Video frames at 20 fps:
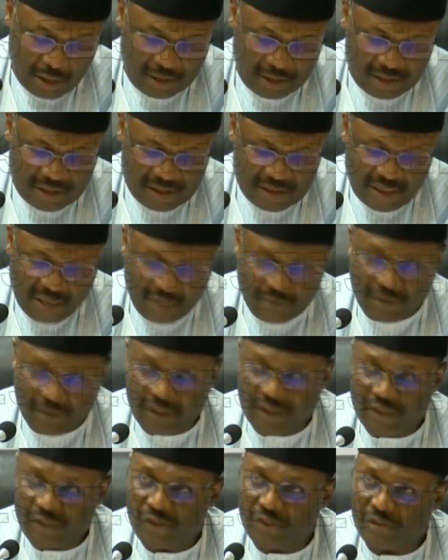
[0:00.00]
and the
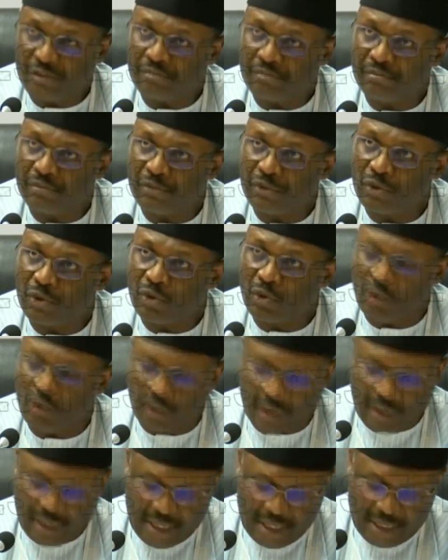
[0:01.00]
determination to
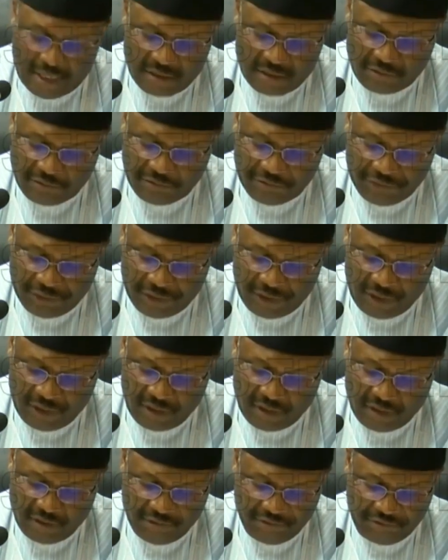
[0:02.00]
conduct
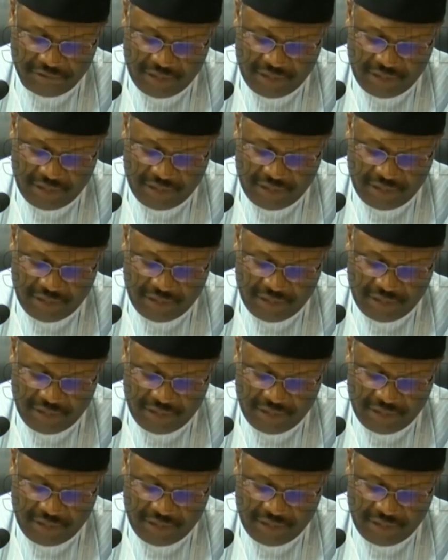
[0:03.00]
free,